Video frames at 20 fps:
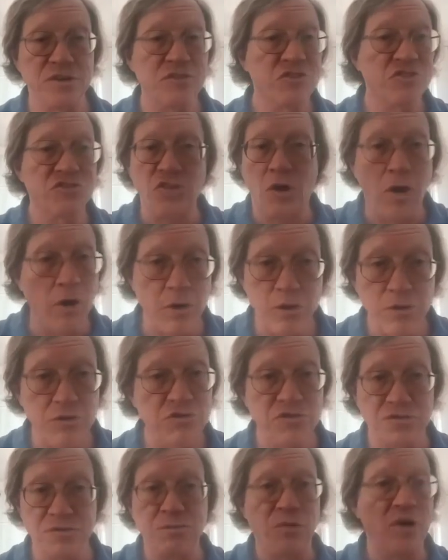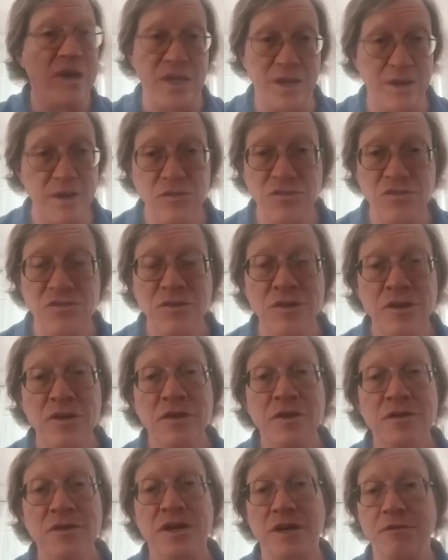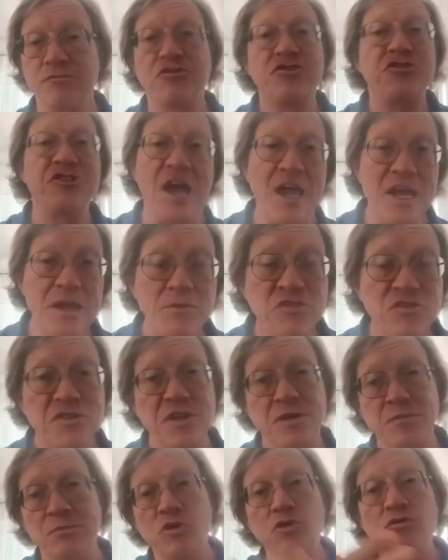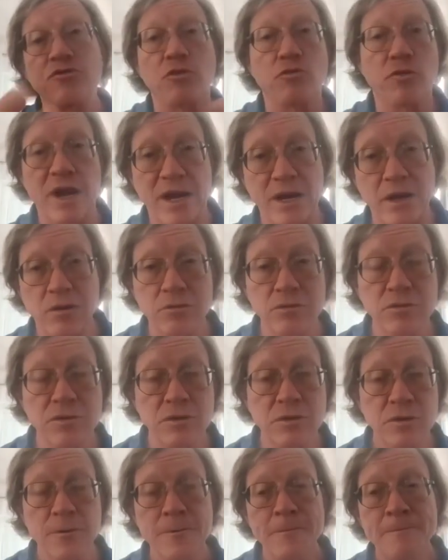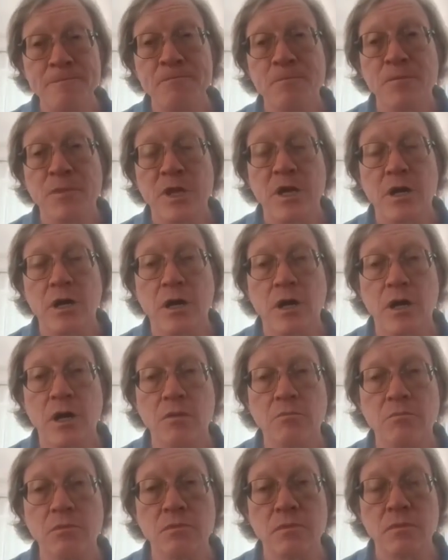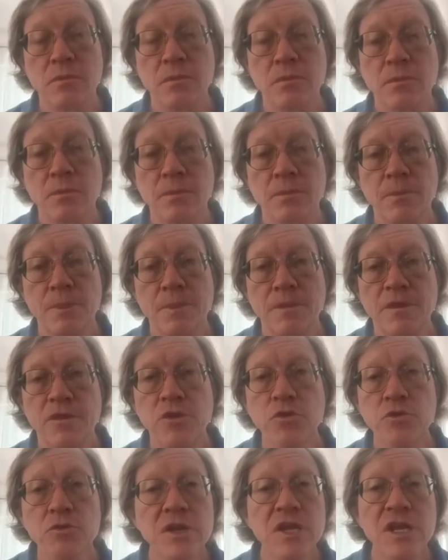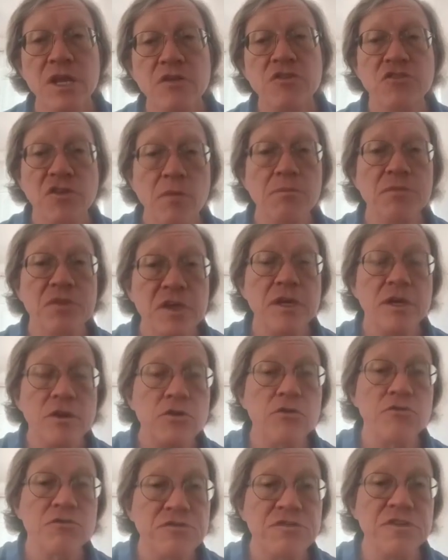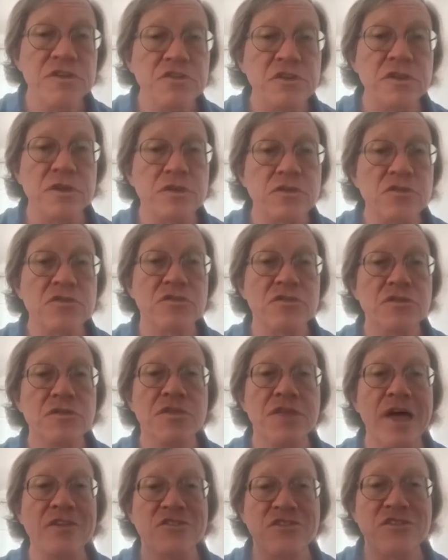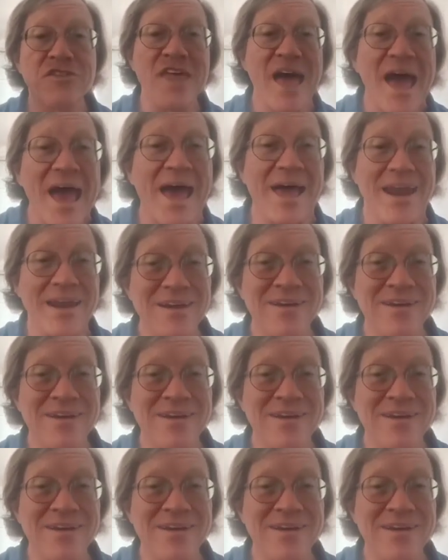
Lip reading: stars and planets that have shapes that move around. You need something in your physics that's that.